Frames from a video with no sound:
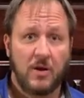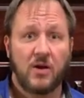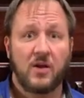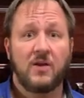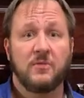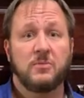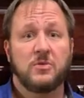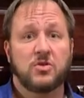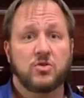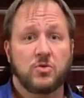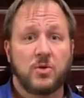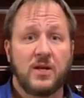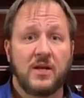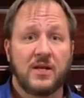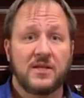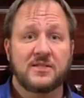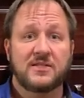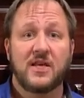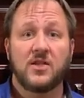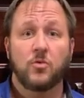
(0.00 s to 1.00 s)
or give him a
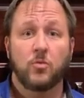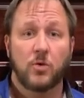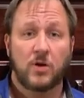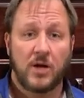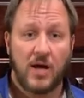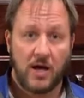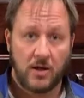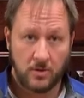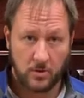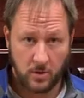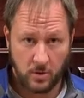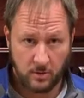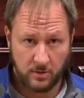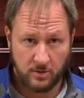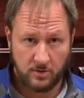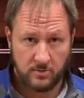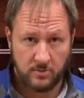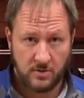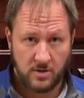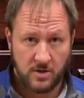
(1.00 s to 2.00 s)
treat and say the word Honolulu.